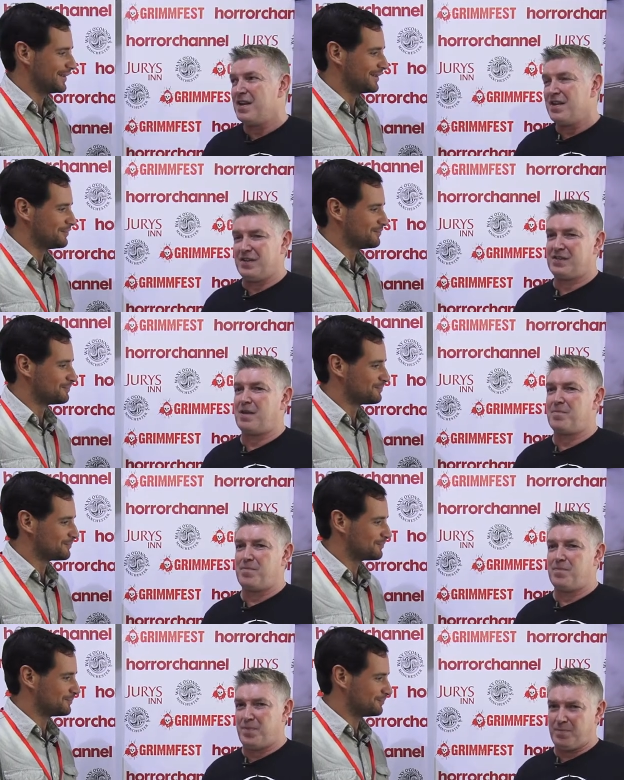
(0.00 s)
Speaker 1: yeah. these
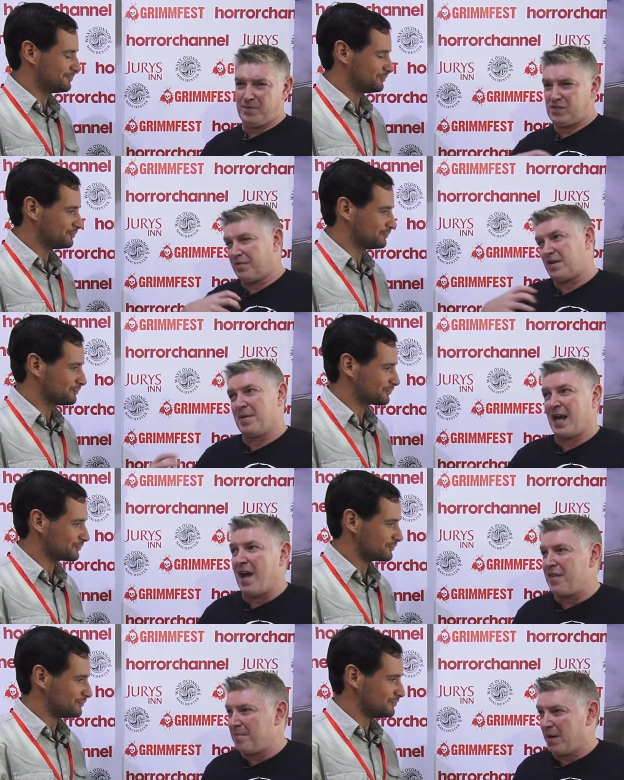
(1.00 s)
people stuff coming
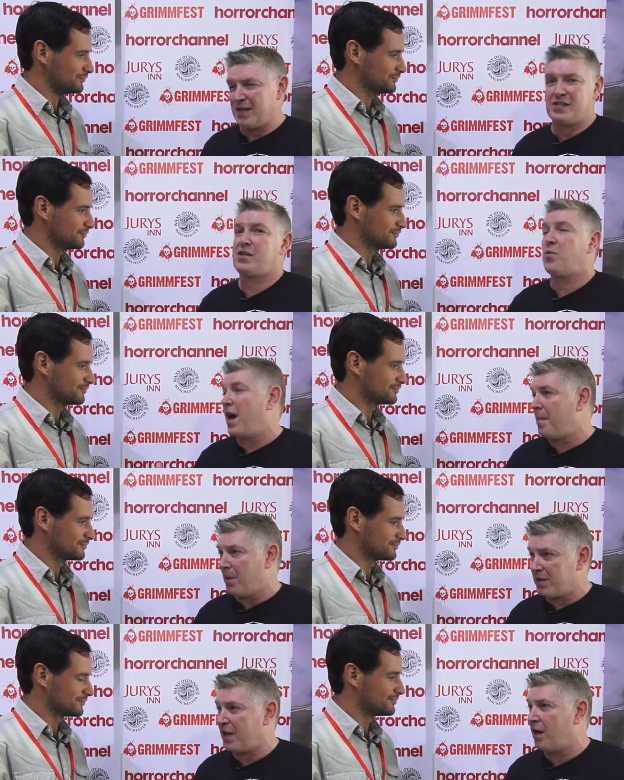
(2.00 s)
out of their bodies. It's quite a
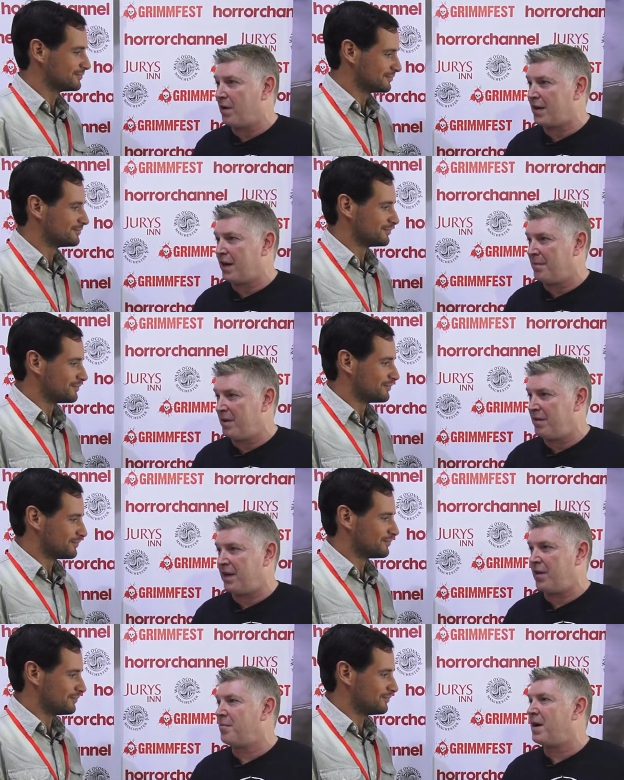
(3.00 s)
body horror kind of
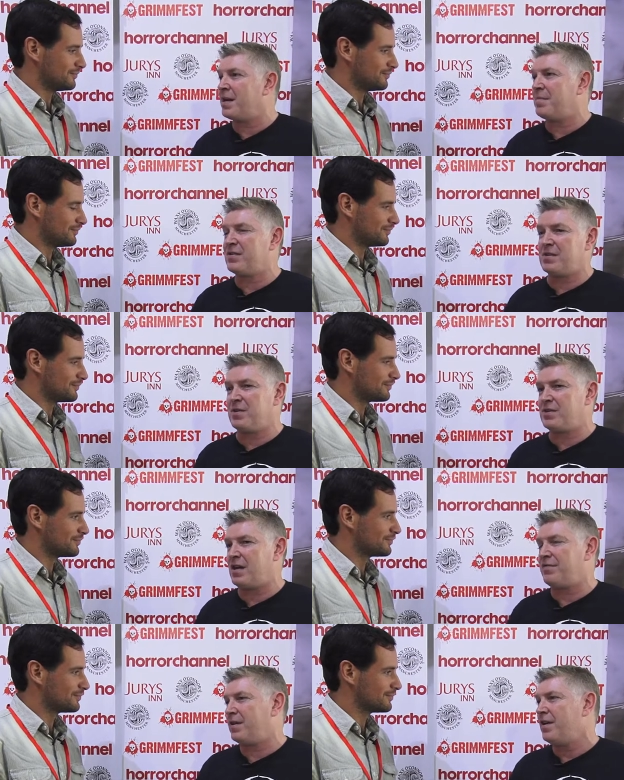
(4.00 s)
movie. It reminded me of some of the
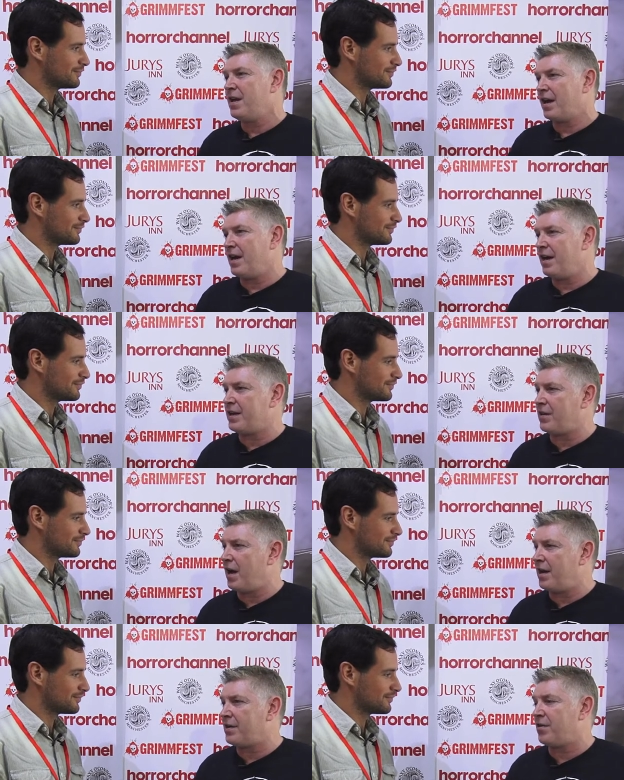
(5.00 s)
stuff in like early,
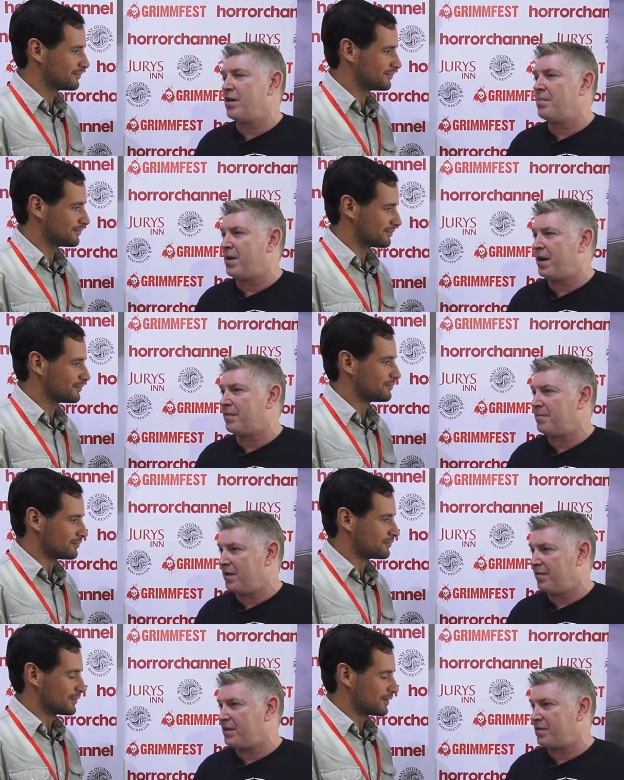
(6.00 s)
early Cronenberg
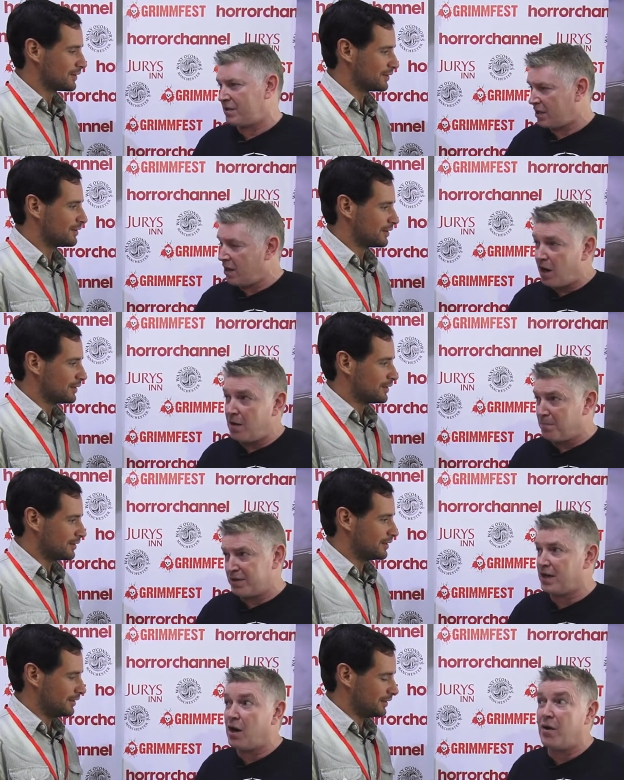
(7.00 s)
movies, so this kind of
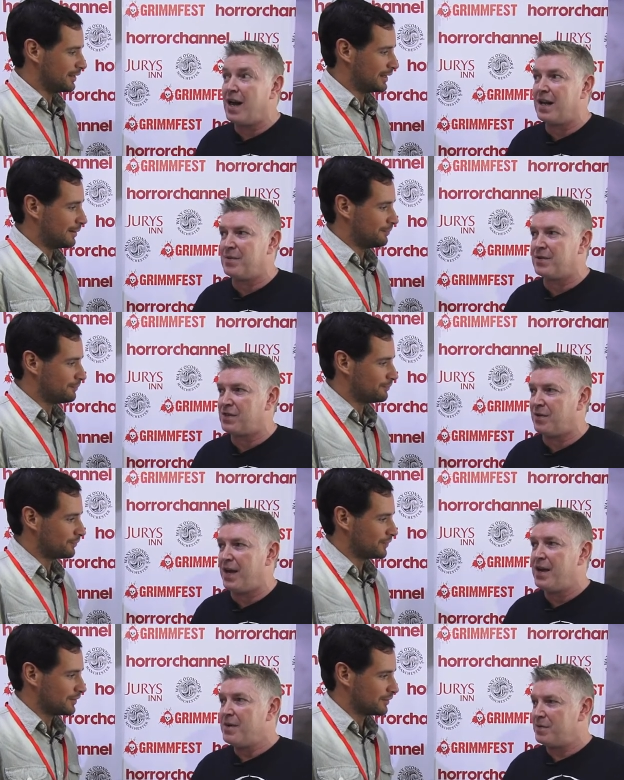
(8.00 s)
body horror yeah. element to
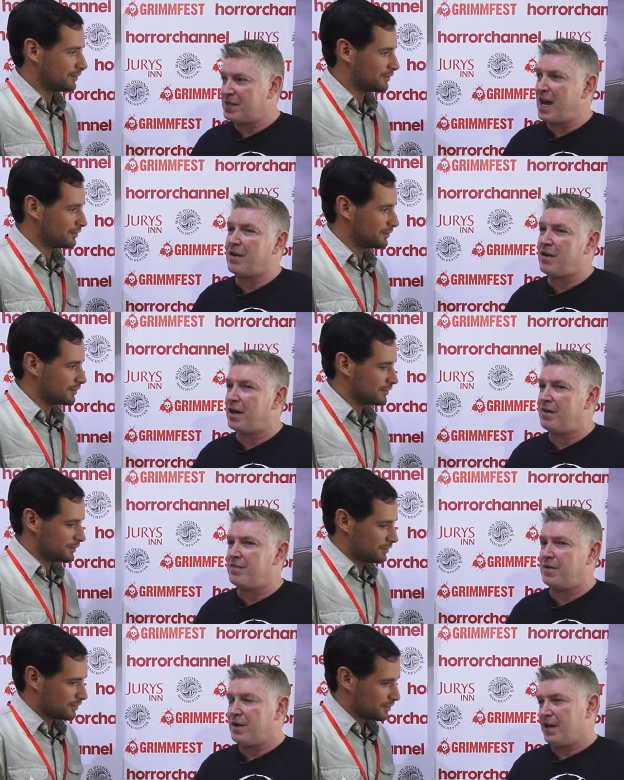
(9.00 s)
it. Was that kind
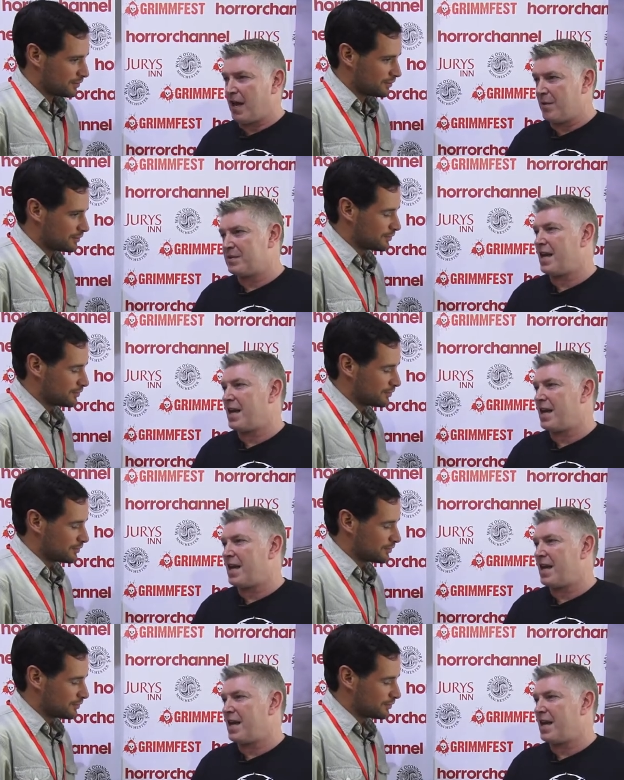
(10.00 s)
of how was